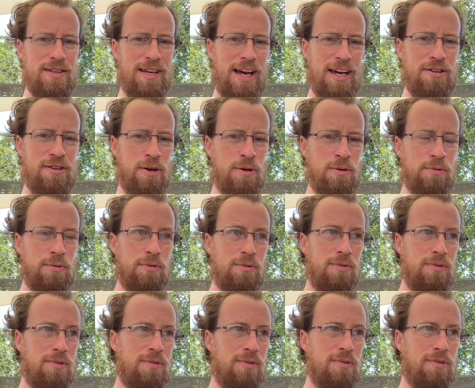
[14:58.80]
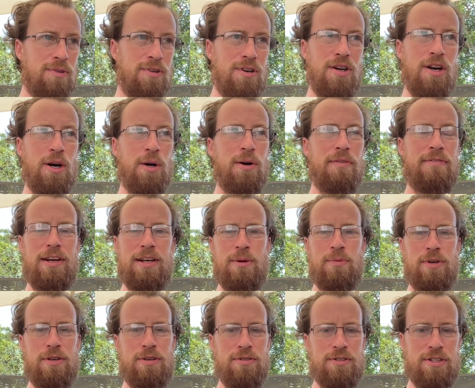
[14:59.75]
I don't know of
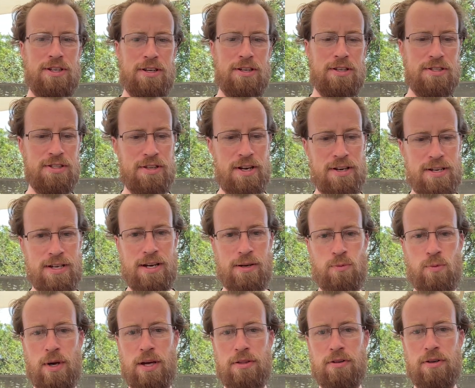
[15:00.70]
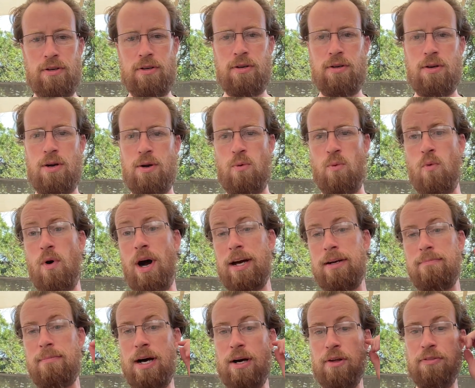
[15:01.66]
anyone who's done a study on whether
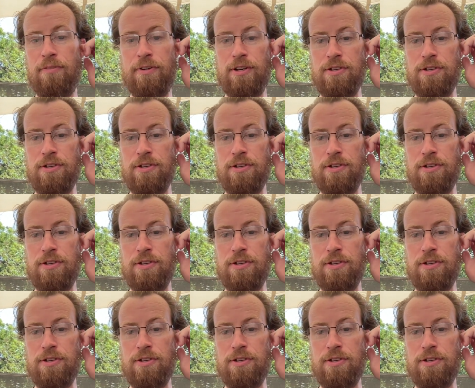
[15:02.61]
wide mouth